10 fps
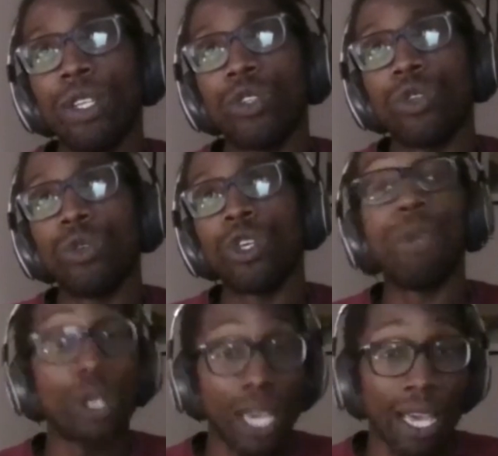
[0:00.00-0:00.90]
to
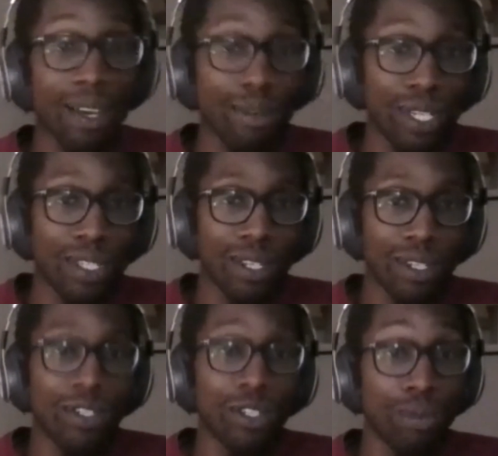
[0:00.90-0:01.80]
communicate that research
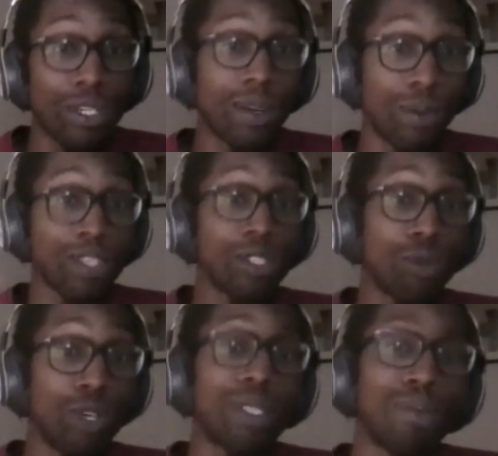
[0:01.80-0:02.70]
to some degree, whether it's a
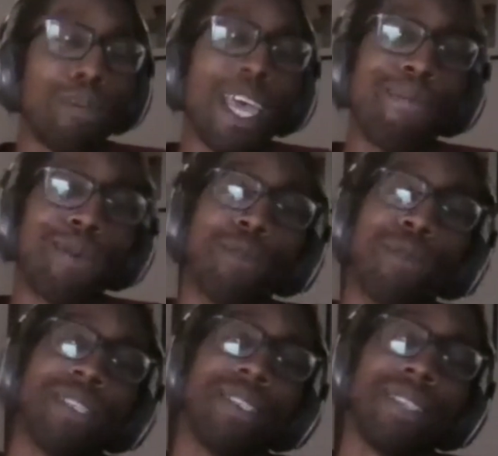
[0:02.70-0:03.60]
written paper or a
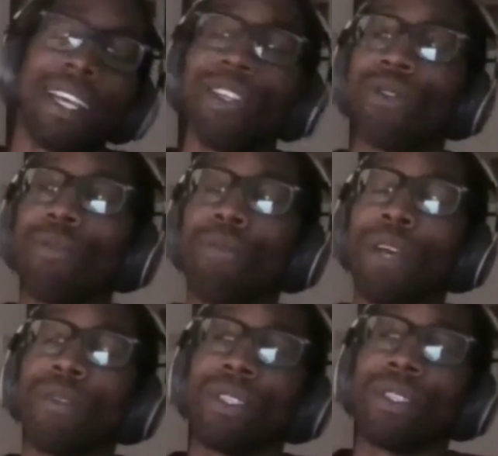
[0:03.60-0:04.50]
presentation or a
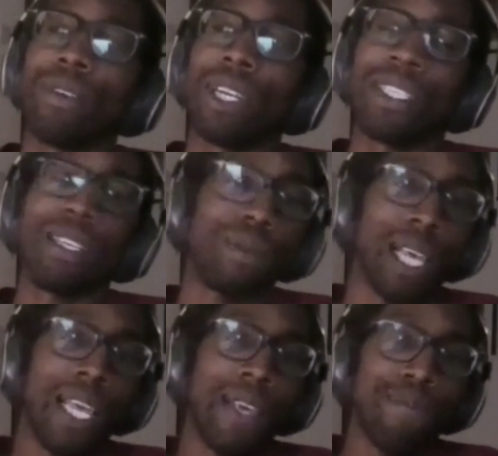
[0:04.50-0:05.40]
poster, right? So
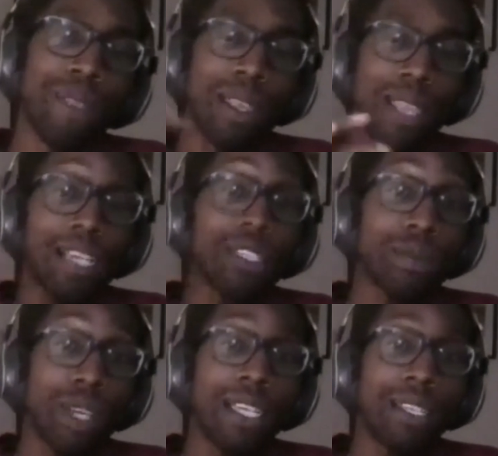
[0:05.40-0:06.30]
that's
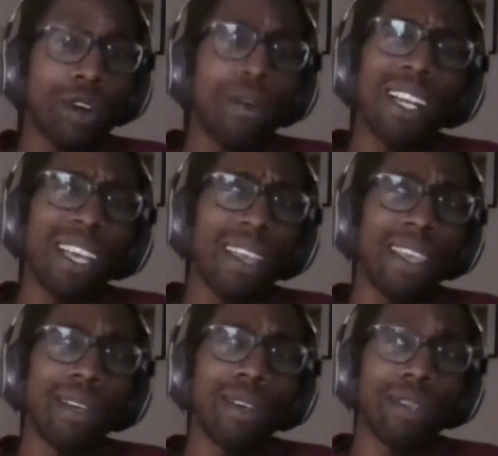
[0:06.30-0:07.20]
historically, I
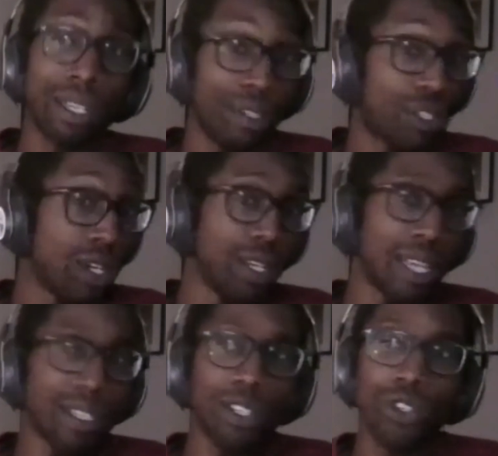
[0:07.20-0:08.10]
think, and certainly
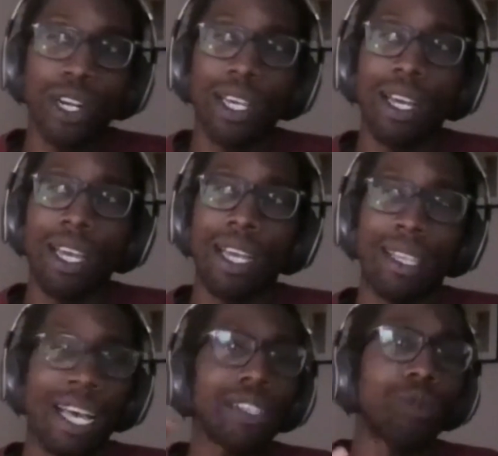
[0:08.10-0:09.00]
that's the training I have,
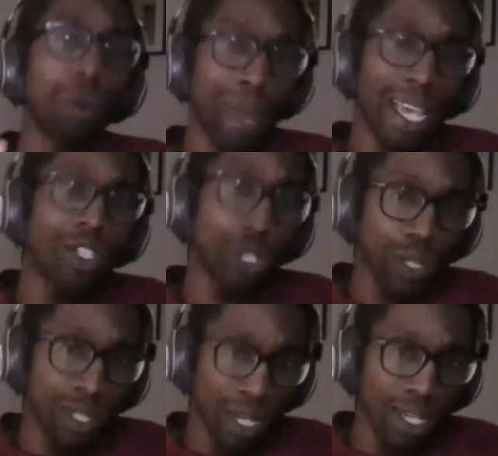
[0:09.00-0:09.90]
that's what makes you a
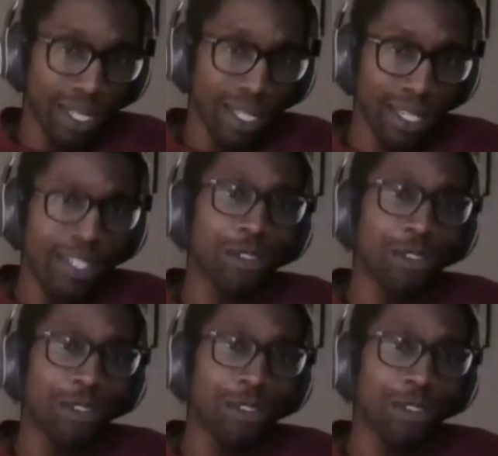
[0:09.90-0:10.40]
scientist,